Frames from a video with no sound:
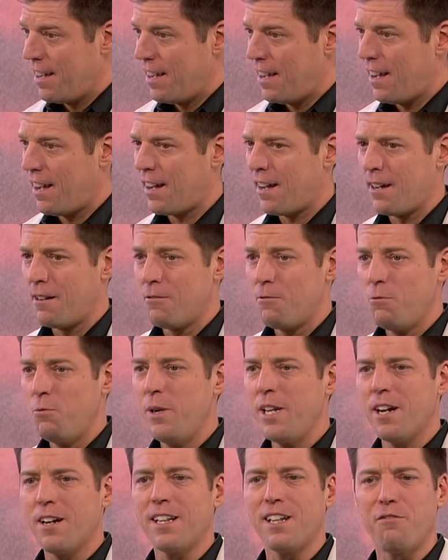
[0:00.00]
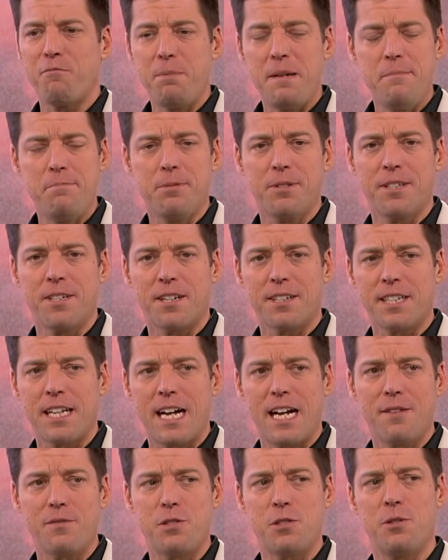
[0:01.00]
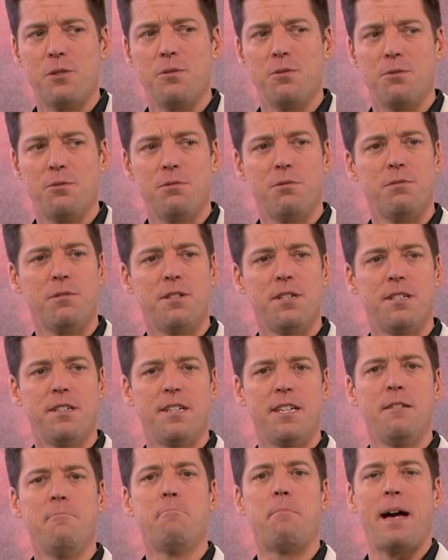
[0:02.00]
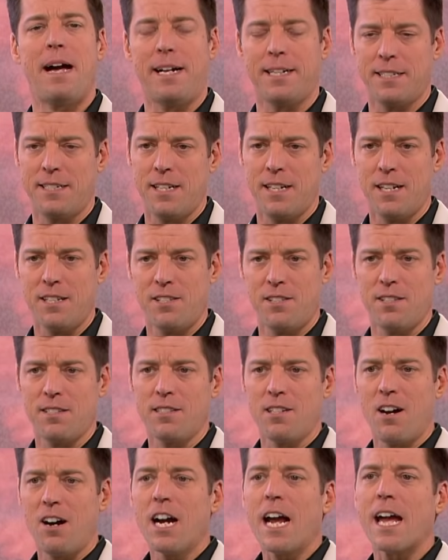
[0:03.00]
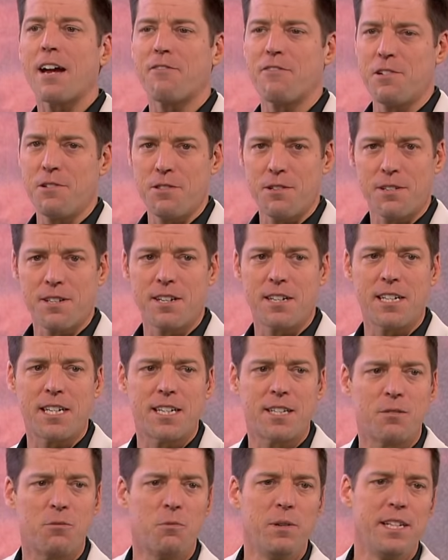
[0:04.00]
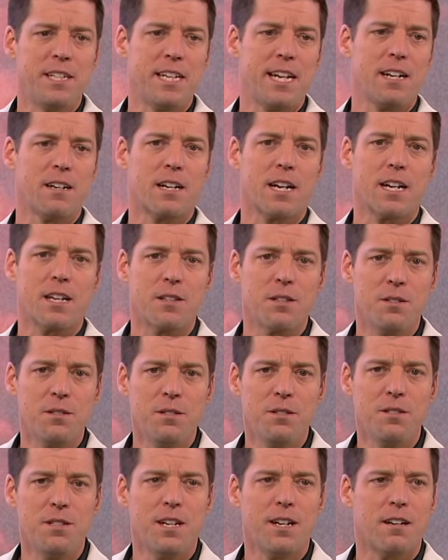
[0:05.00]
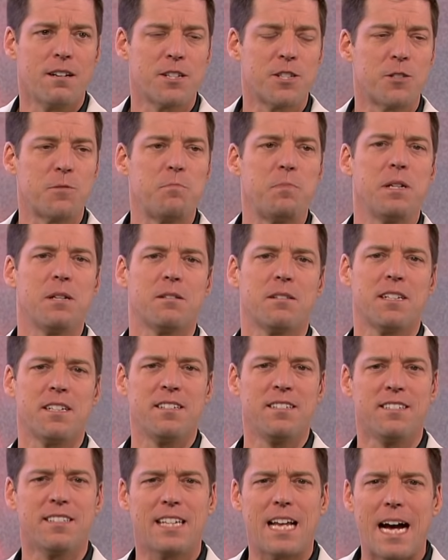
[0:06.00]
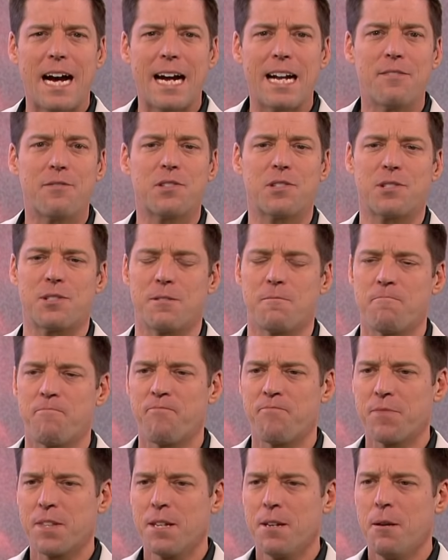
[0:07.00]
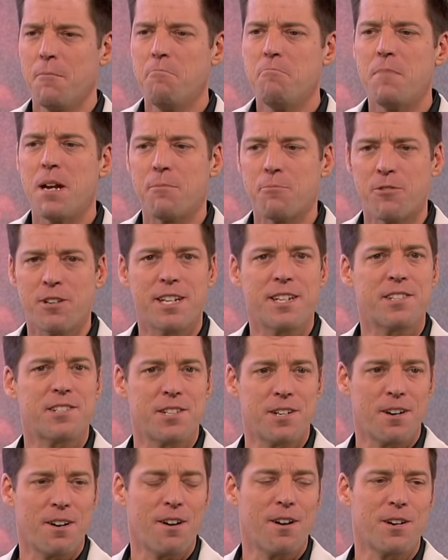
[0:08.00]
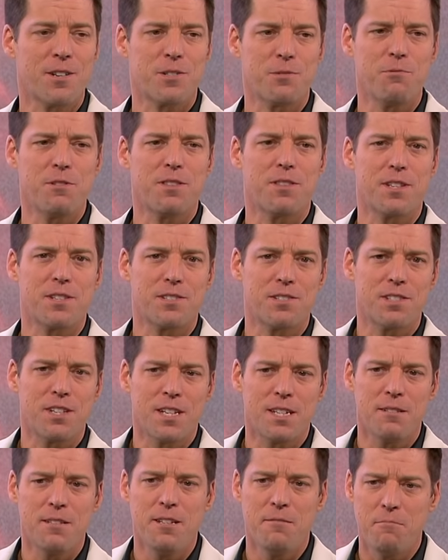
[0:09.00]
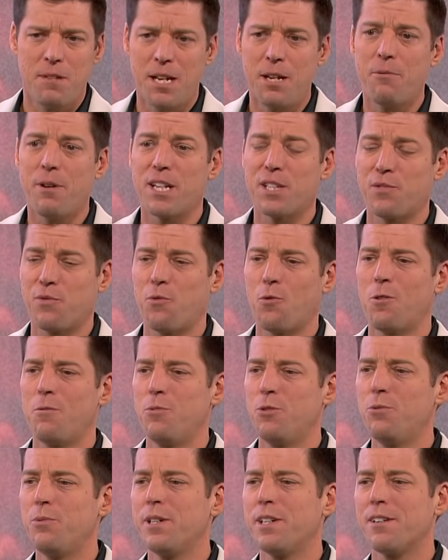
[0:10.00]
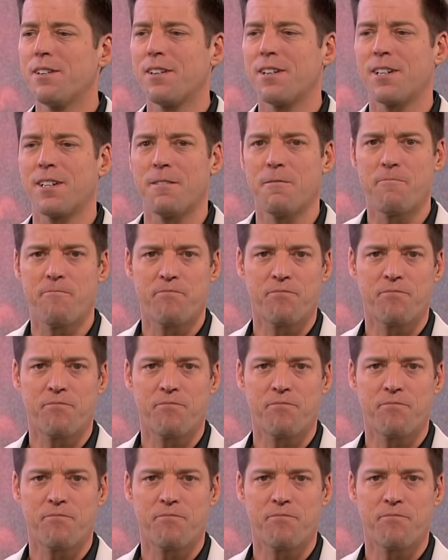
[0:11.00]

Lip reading: We all have people in our lives who impact us, and long after they're gone, we carry their spirit, lives, and memories in our hearts with us. They, in many ways, form who we are.